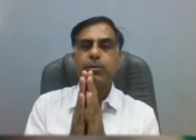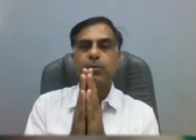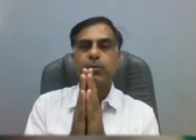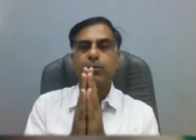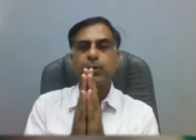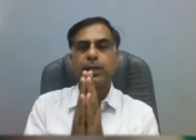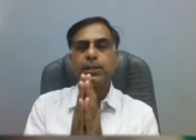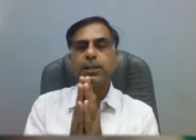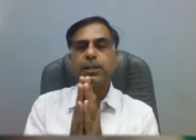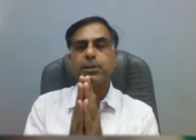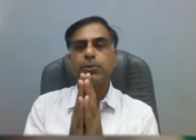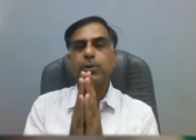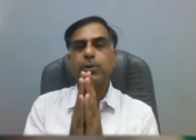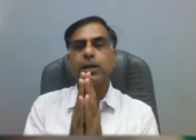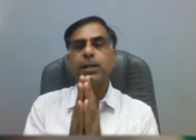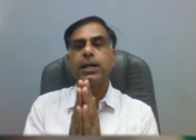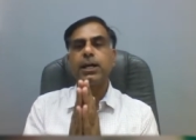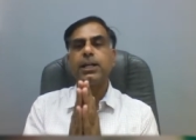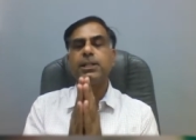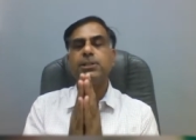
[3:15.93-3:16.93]
whether you
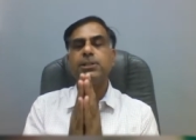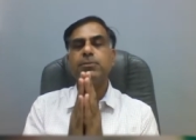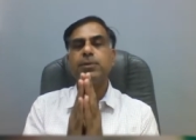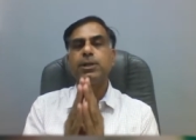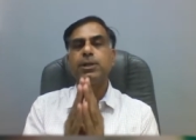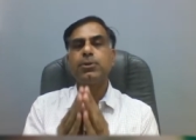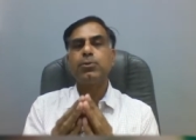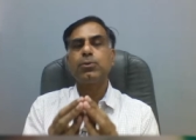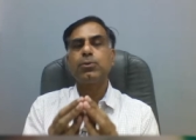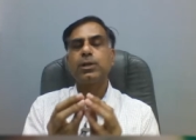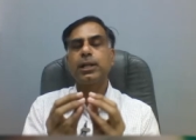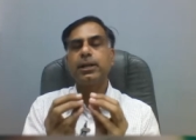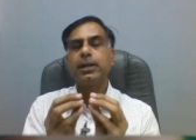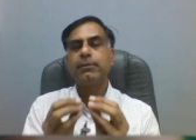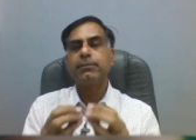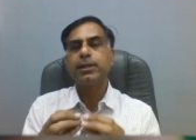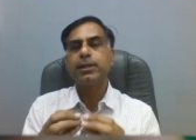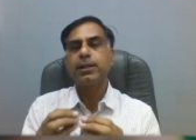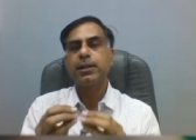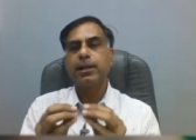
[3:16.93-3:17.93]
are eligible to
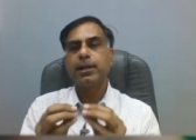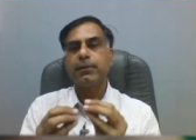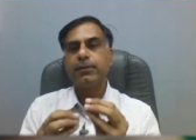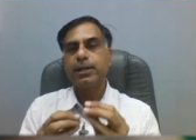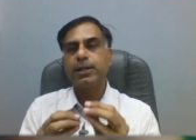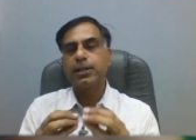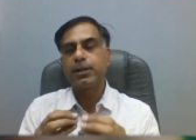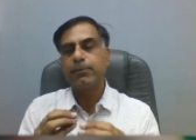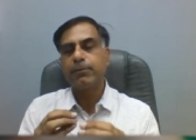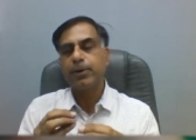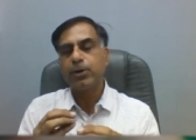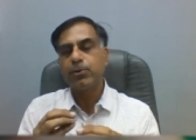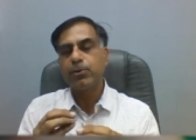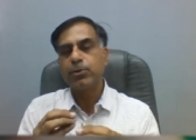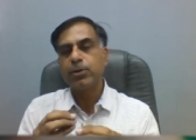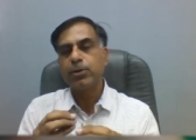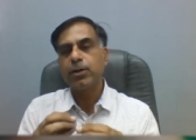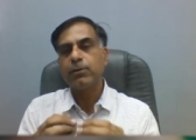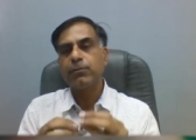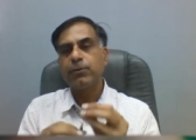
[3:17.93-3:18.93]
claim the relevant amount
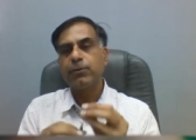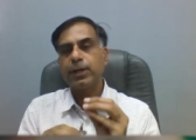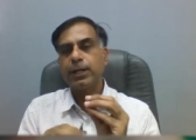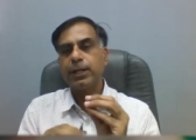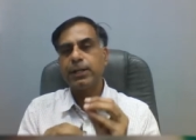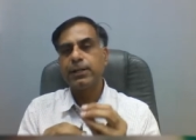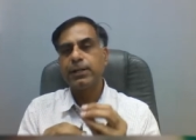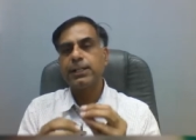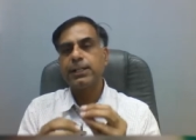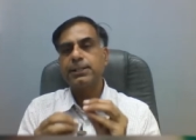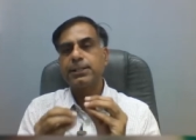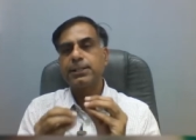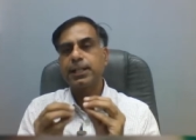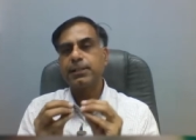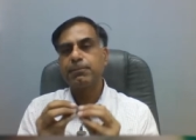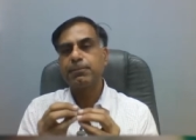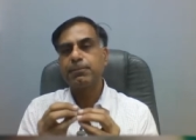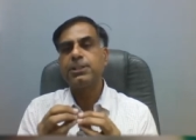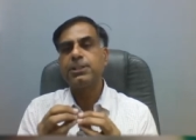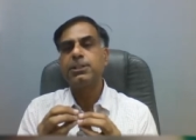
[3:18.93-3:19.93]
of interest
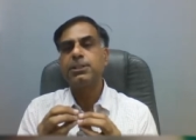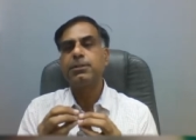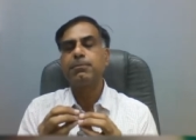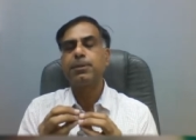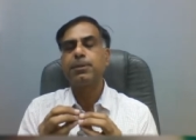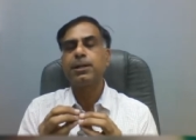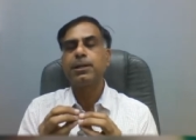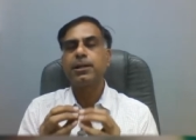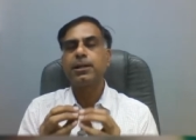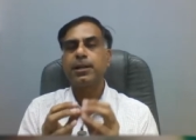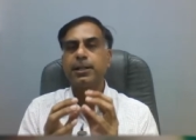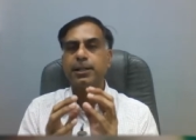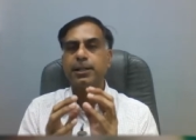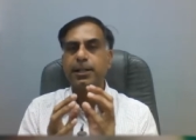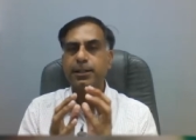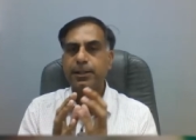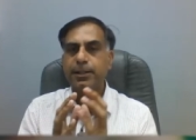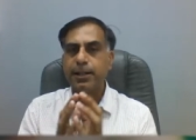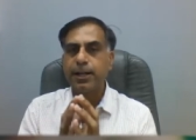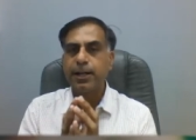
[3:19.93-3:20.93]
and principal
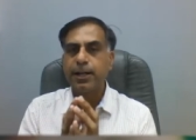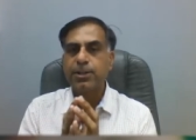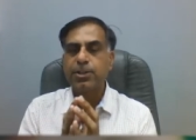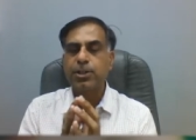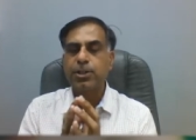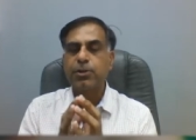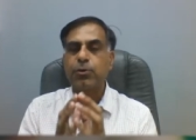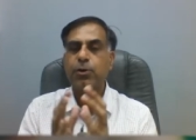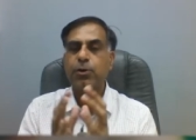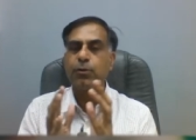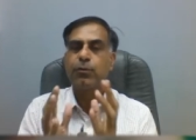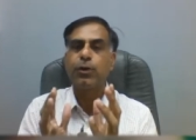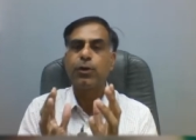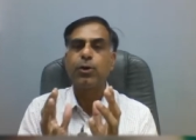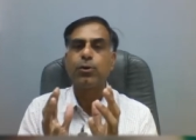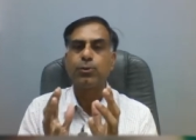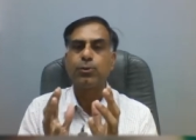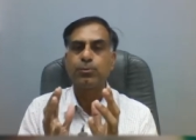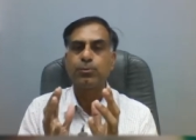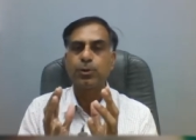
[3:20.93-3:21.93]
related deduction of a
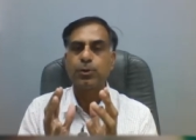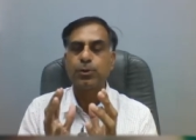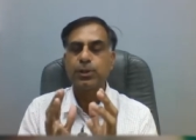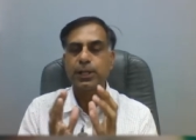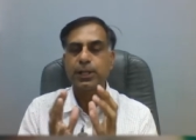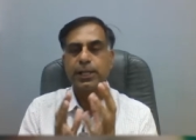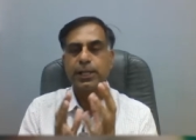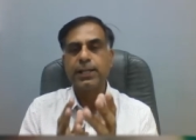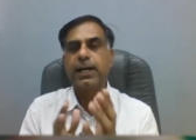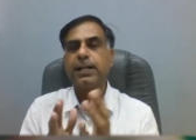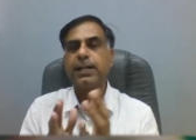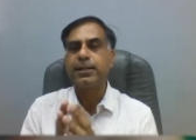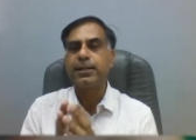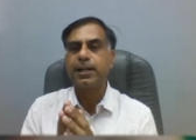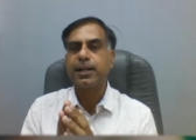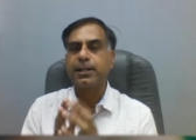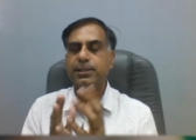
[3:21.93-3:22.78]
home loan in ITR.